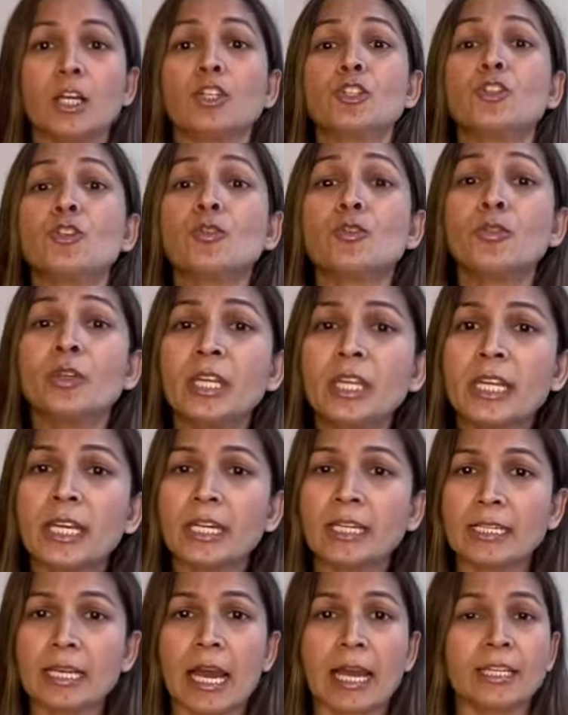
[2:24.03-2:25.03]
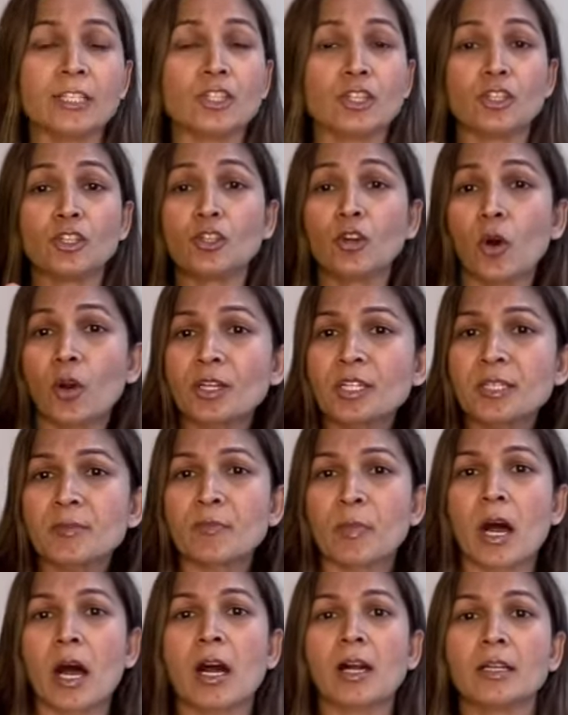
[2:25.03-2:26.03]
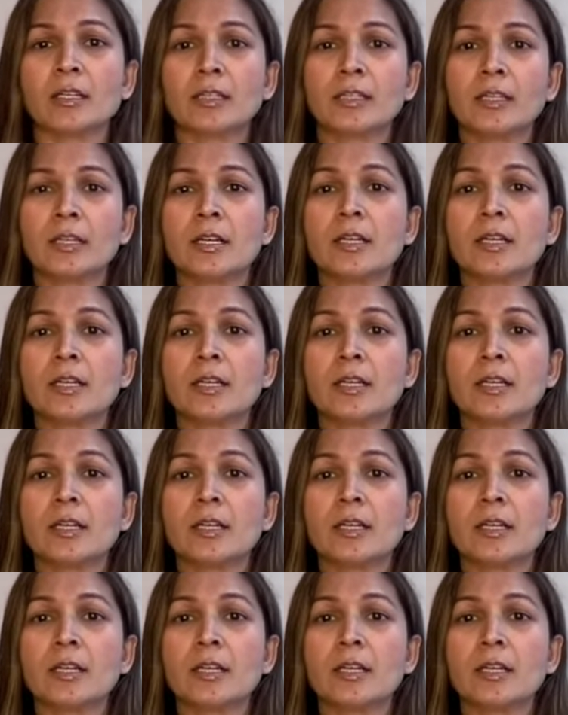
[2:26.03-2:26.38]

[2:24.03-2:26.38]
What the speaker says: To reignite your spark,